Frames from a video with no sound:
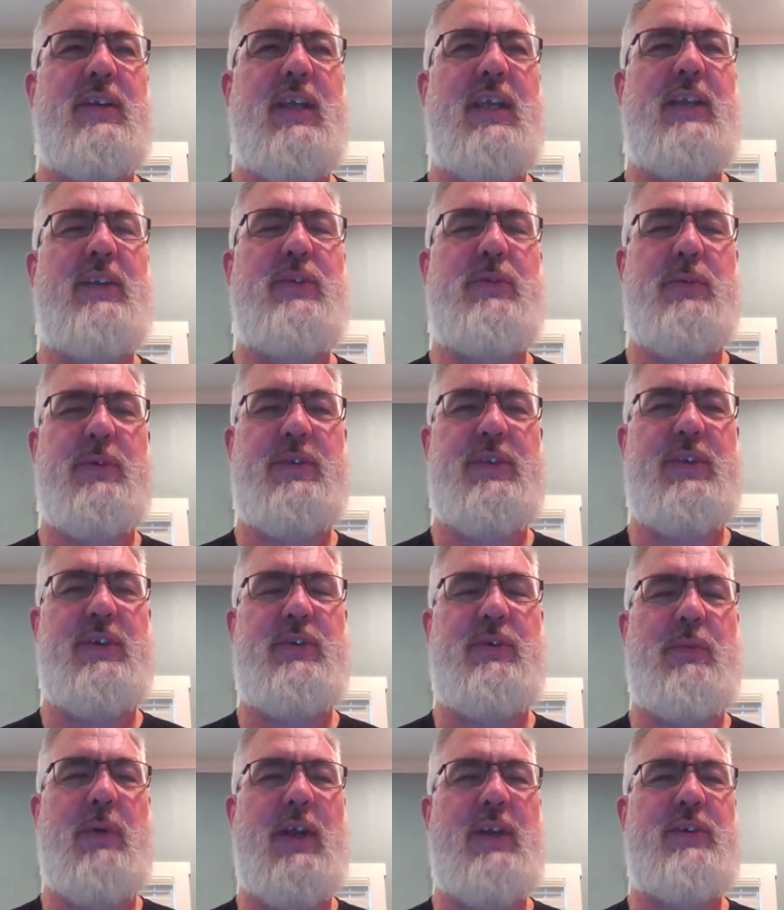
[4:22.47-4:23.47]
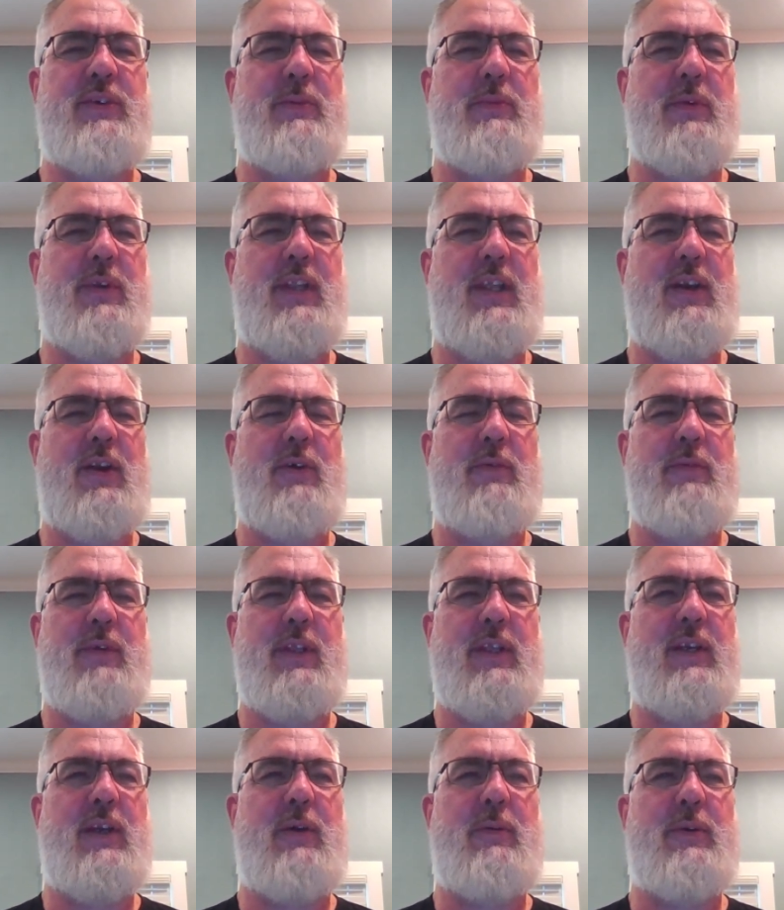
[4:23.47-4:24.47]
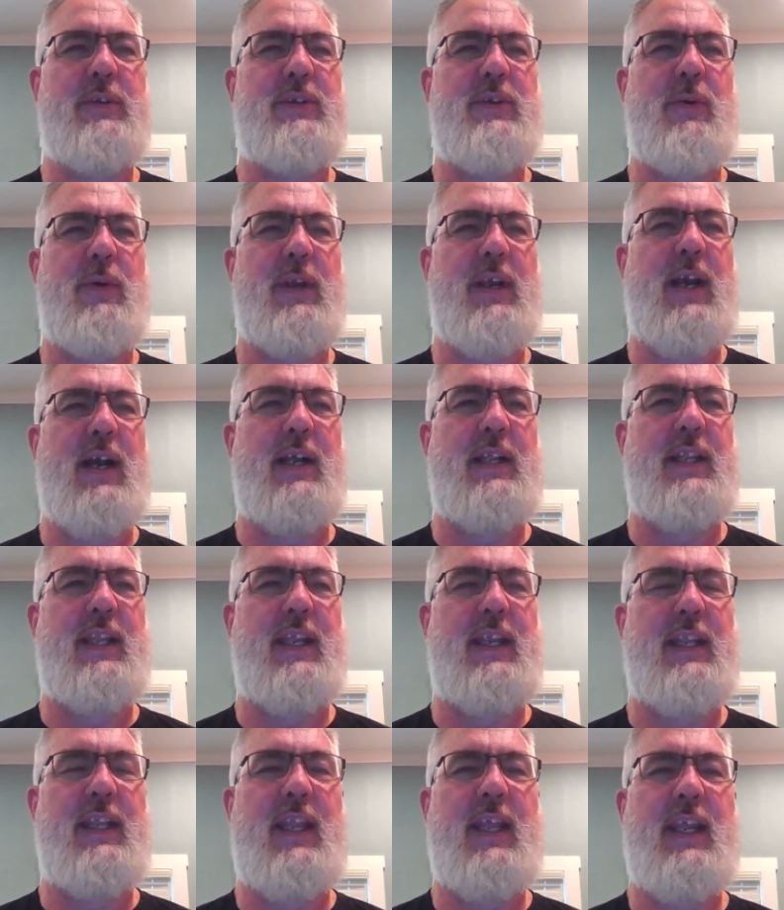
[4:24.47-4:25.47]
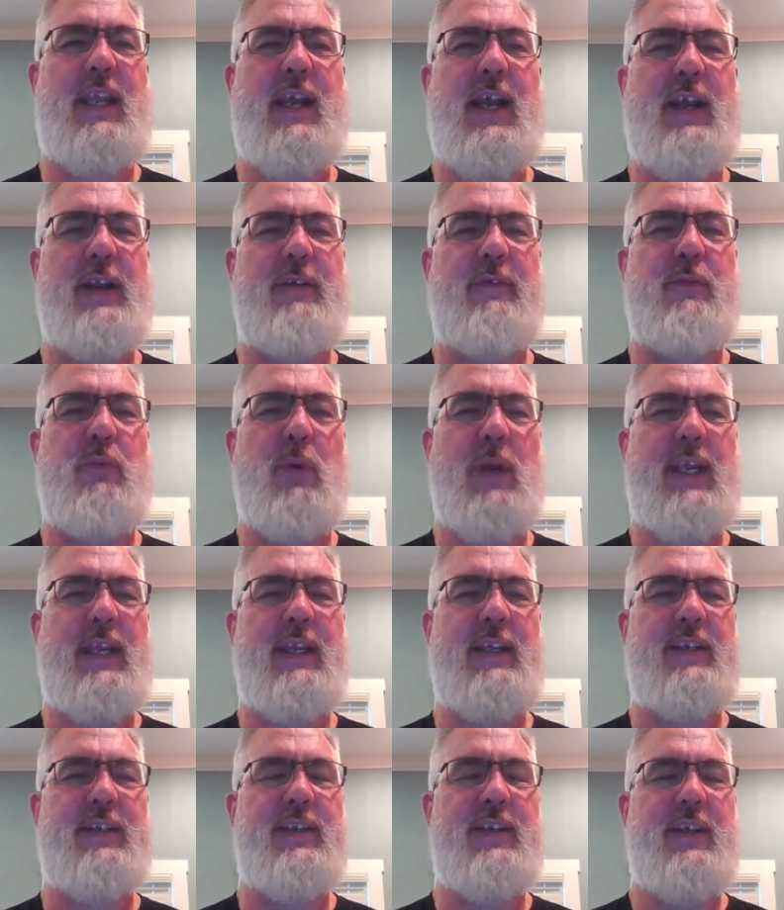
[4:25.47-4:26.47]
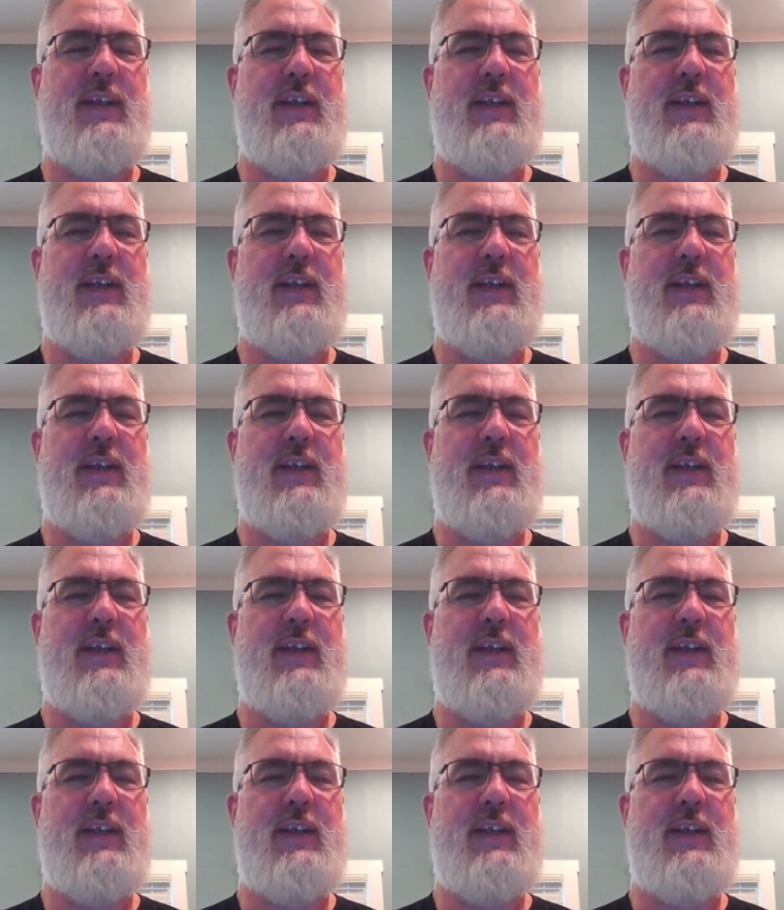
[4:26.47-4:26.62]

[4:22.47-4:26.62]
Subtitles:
into a situation where they don't really know what's going on, and they kind of wing it,